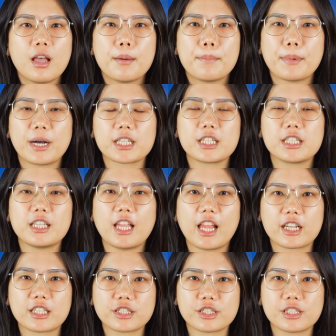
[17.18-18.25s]
Market
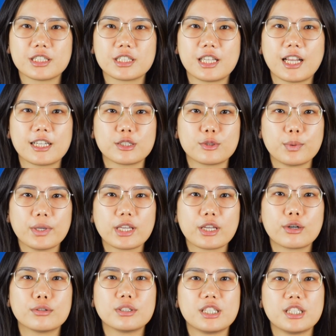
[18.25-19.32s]
action last week
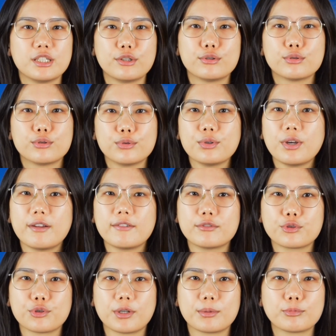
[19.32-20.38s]
continued to have
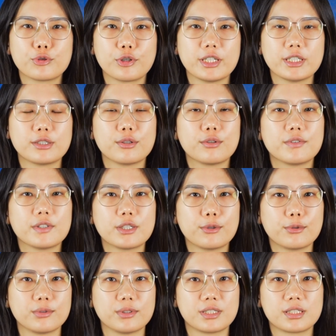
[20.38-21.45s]
Trump trades
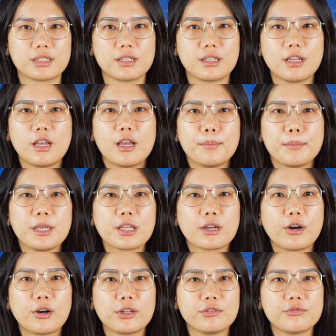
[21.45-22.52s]
overtones.
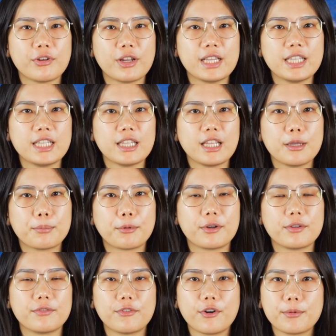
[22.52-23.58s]
Bitcoin rallied
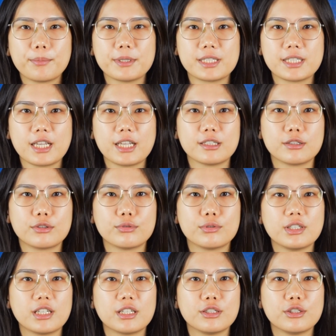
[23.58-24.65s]
8.4% to
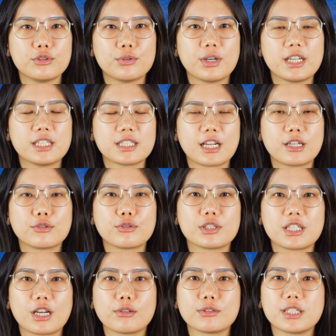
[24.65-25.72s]
near US
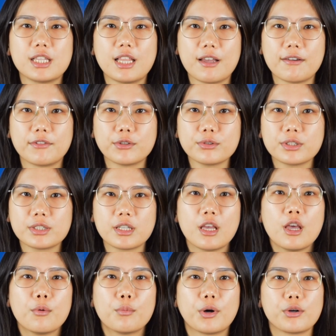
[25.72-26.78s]
100,000 levels,
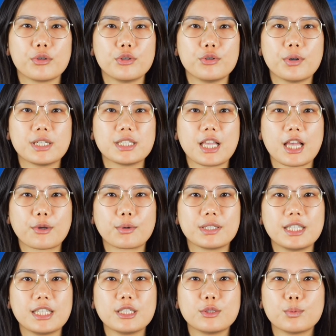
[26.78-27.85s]
while US
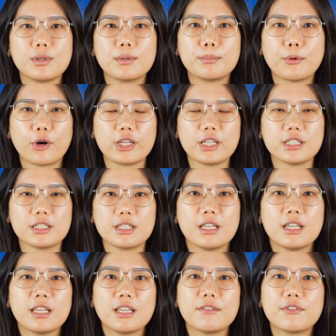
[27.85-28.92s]
equities were buoyant,
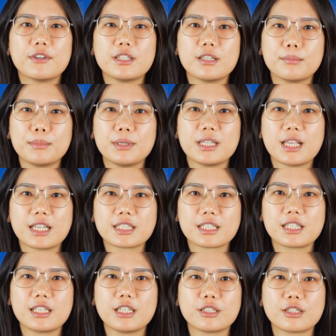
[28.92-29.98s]
even amid
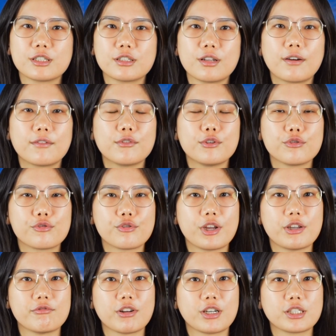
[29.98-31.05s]
escalation of
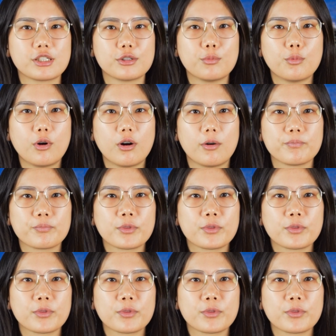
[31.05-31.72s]
Ukraine-Russia war,